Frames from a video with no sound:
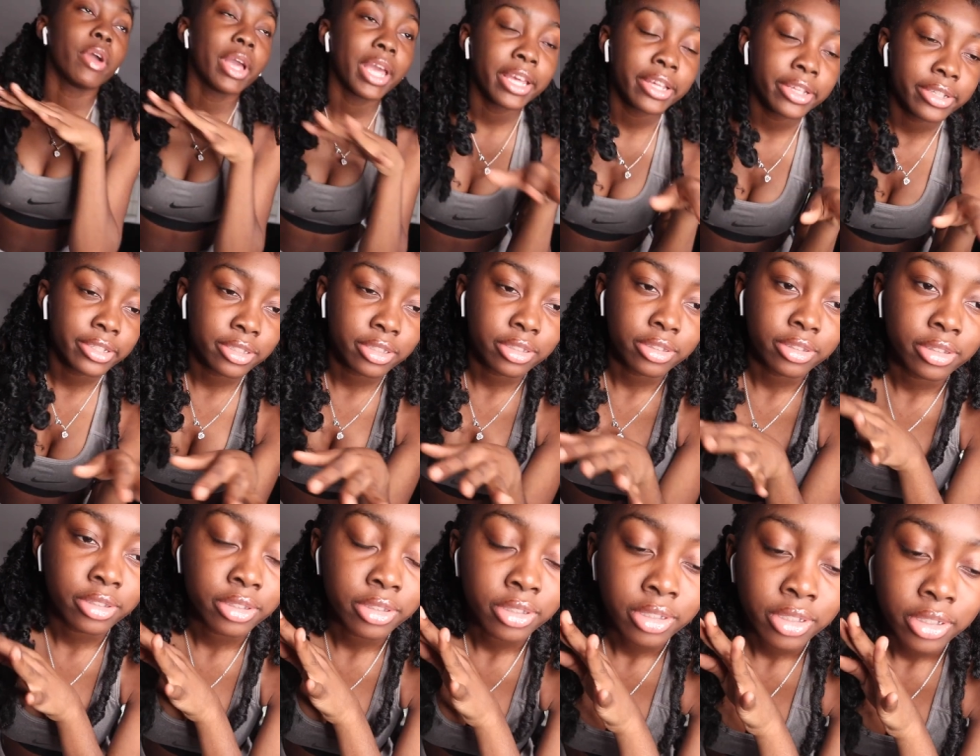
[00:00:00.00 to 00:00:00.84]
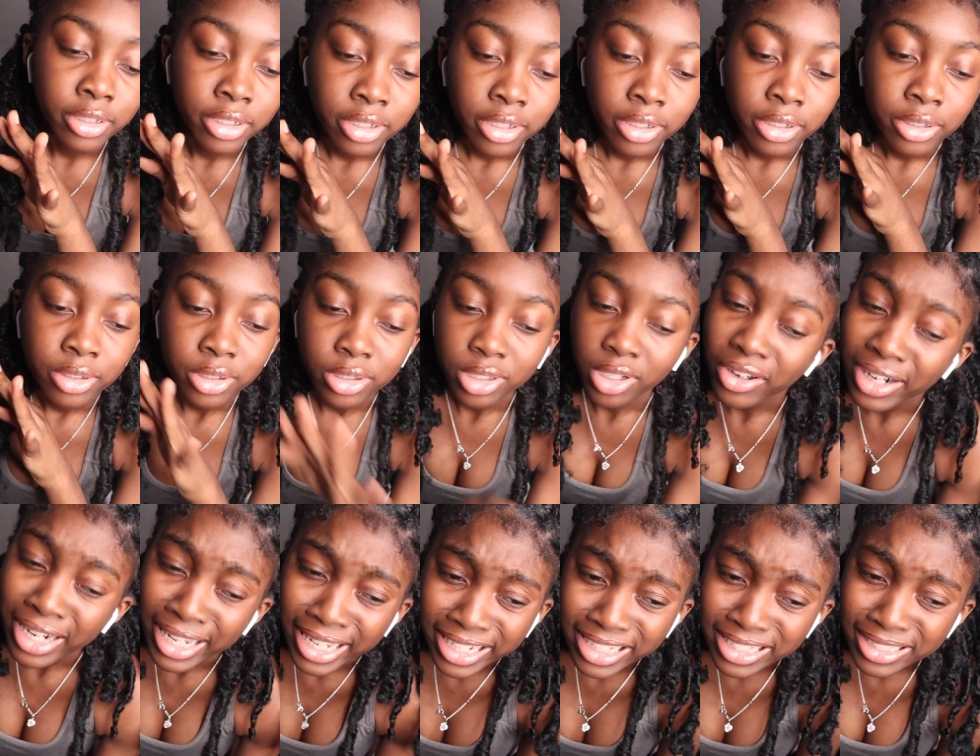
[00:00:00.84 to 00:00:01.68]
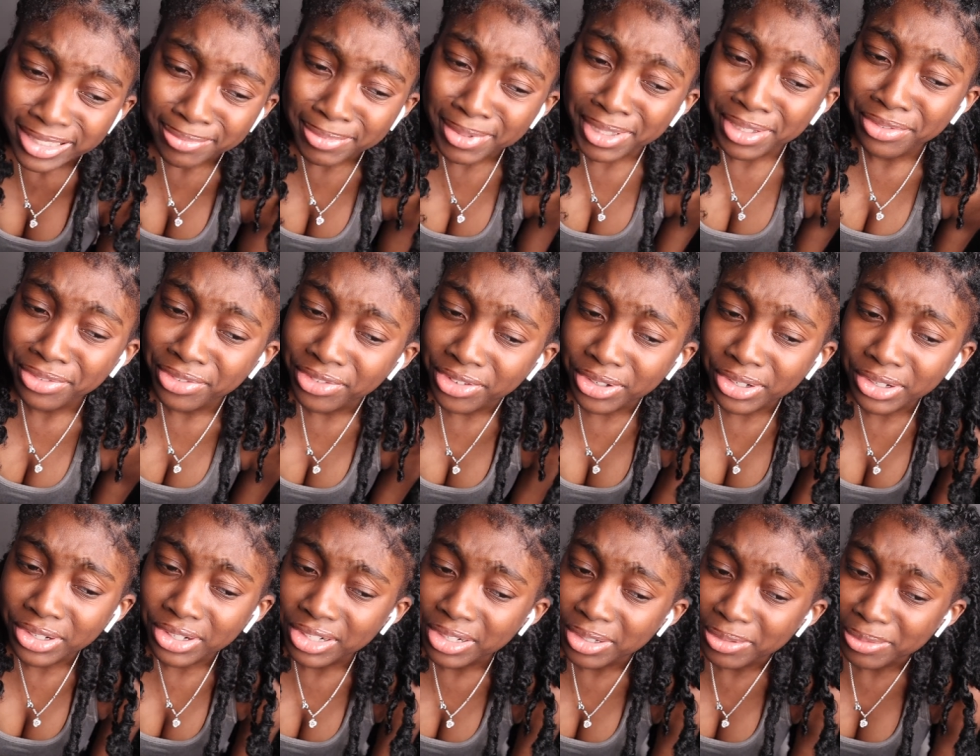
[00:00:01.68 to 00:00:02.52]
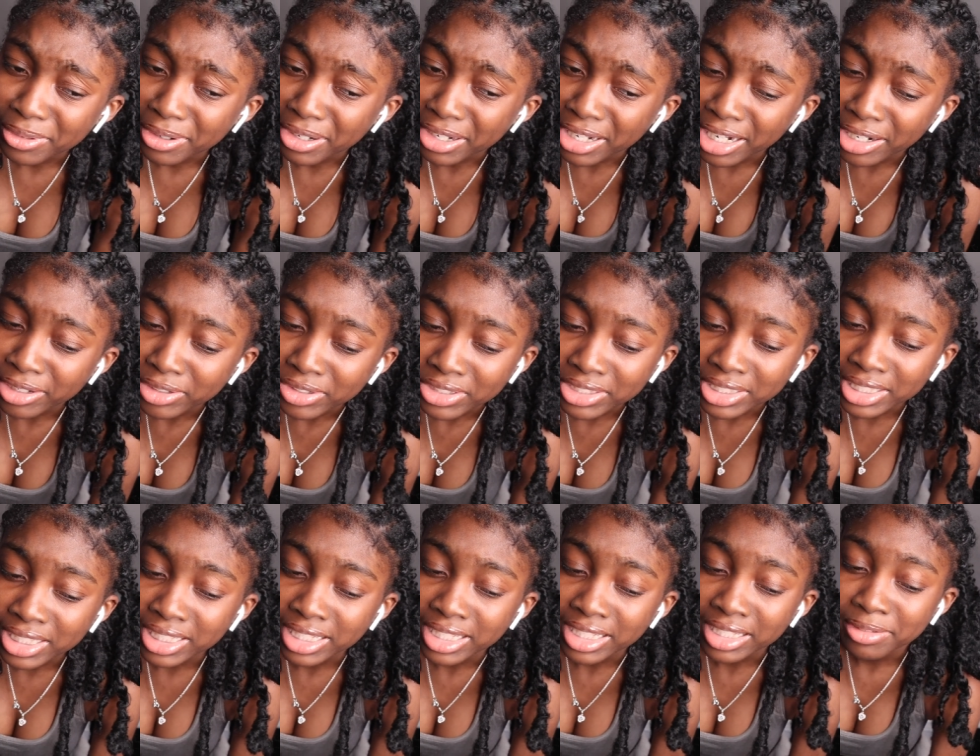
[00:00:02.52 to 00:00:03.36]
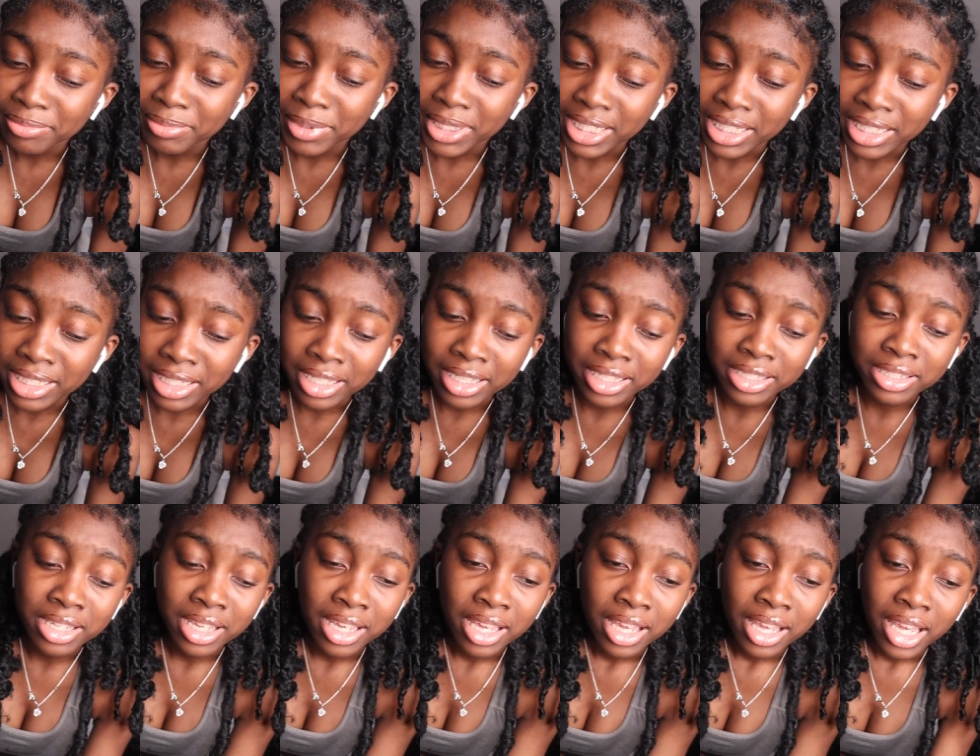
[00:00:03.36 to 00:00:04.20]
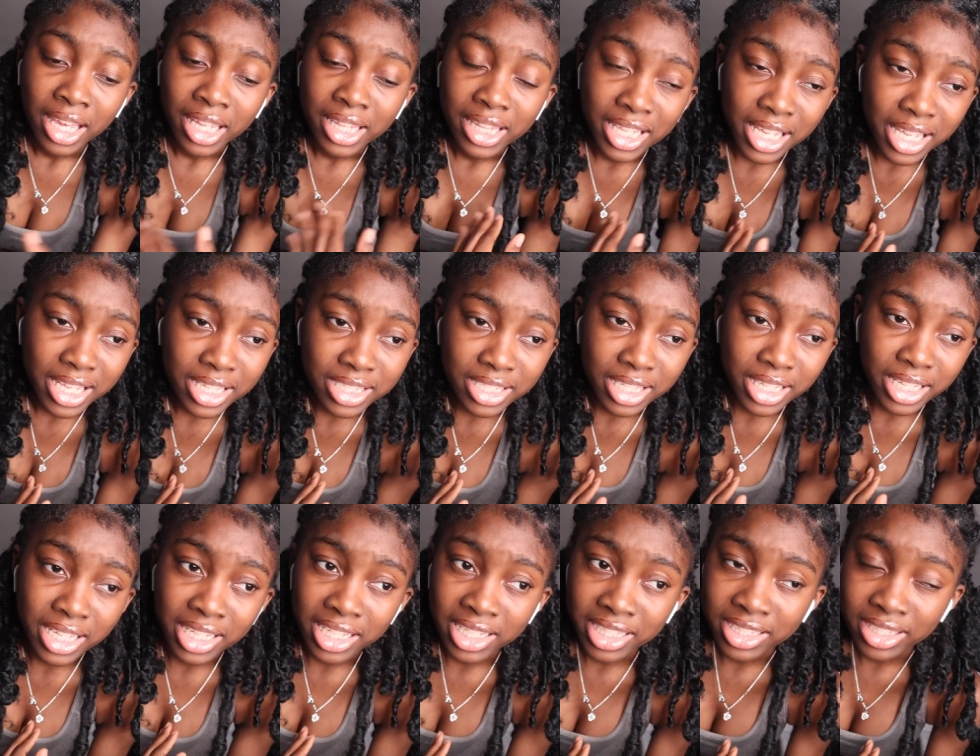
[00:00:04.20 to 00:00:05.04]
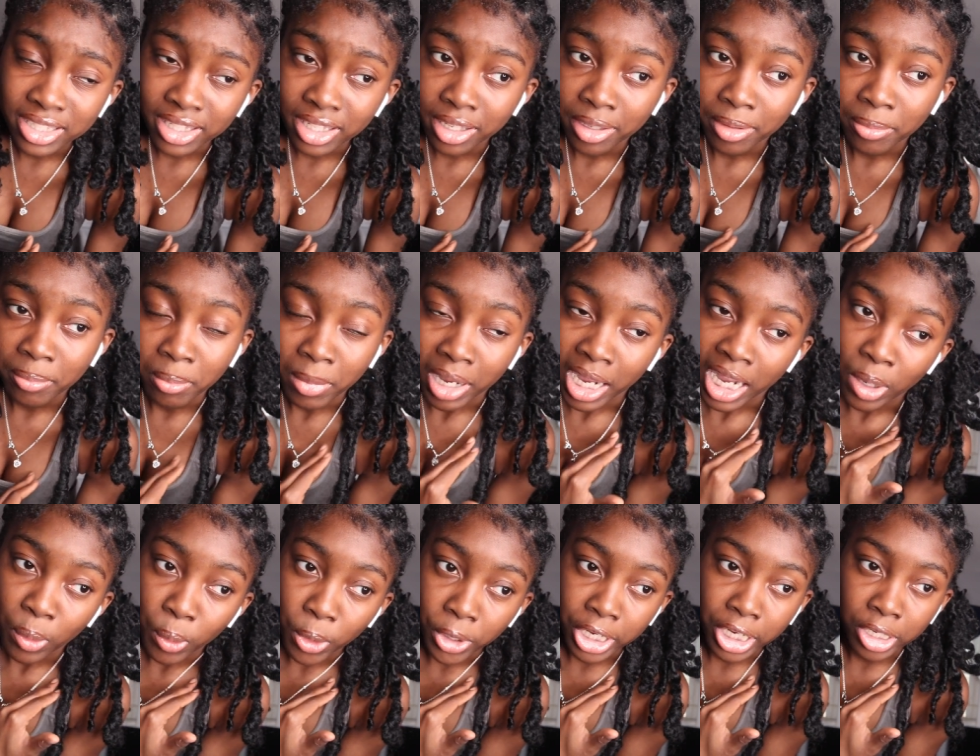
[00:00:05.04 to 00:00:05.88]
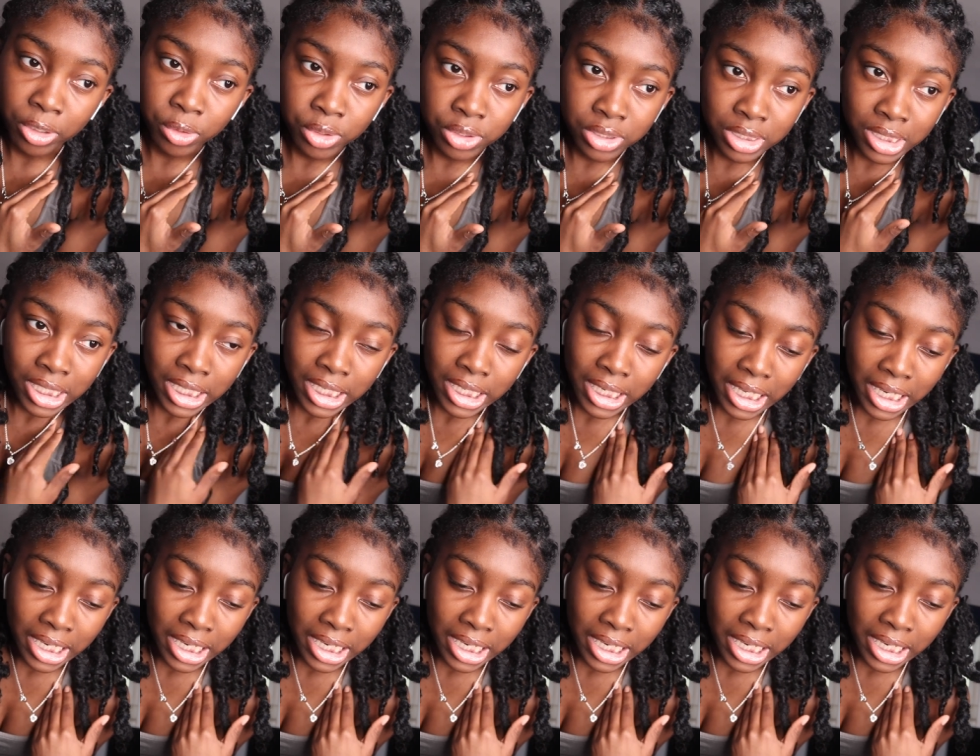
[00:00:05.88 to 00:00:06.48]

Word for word: and don't ask me for a workout routine because this isn't my workout routine.